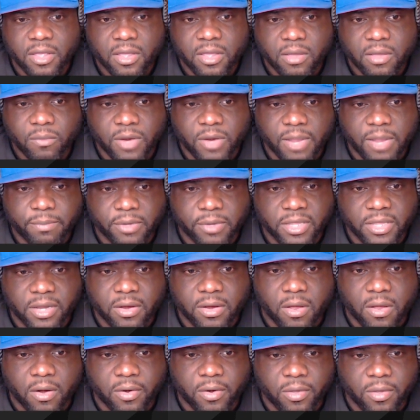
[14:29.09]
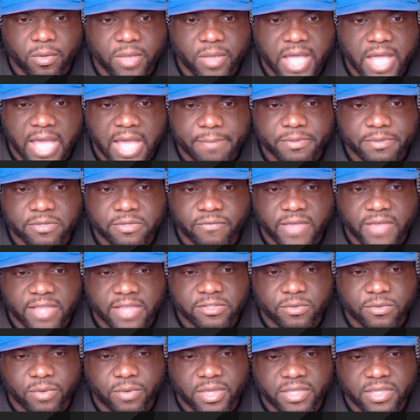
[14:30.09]
What up, Leonardo, Compass
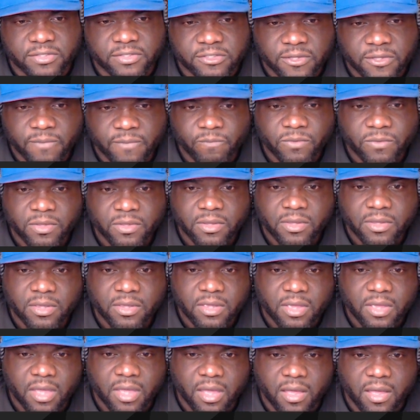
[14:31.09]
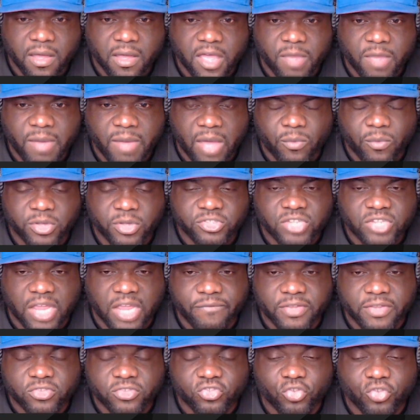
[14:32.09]
Vasquez? I want
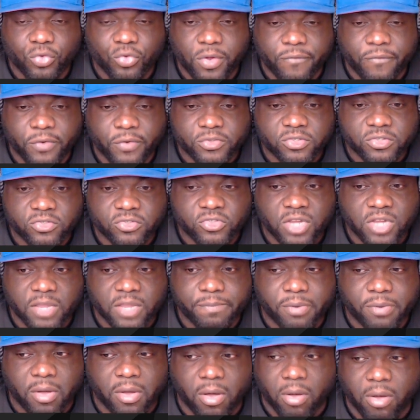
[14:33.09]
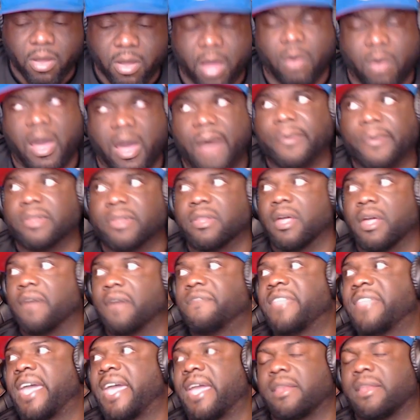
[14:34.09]
Chavez Jr. versus Jake Paul. Oh, I would love
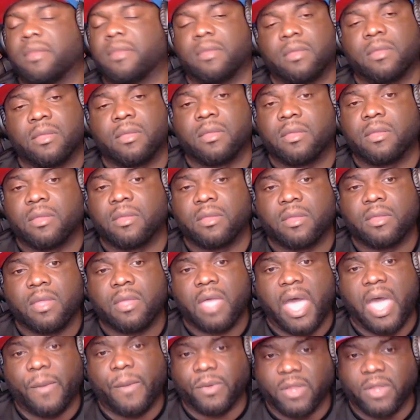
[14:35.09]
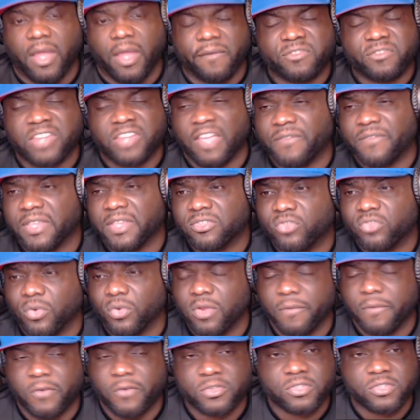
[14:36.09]
that. I would love Chavez Jr.
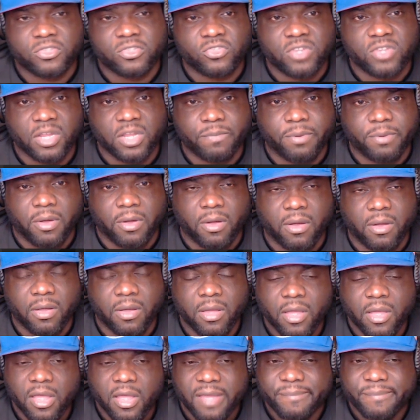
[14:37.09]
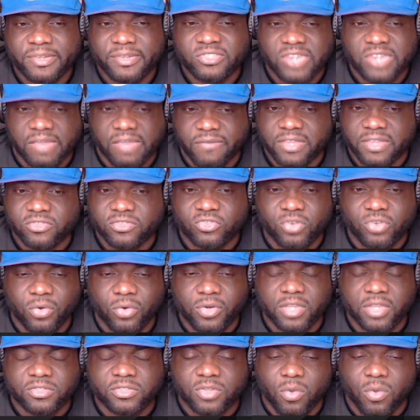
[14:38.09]
versus Jake Paul. But Chavez Jr.
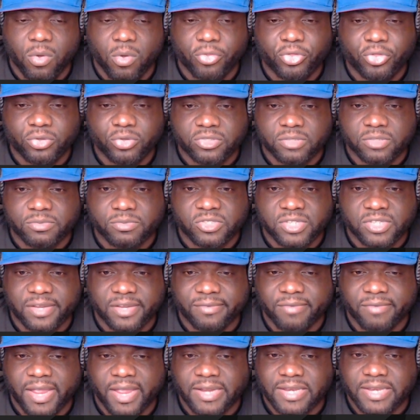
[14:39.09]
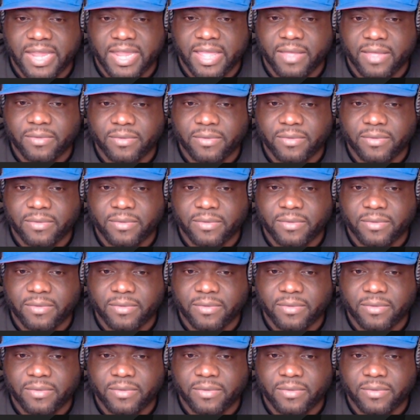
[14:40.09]
is going through some shit right now.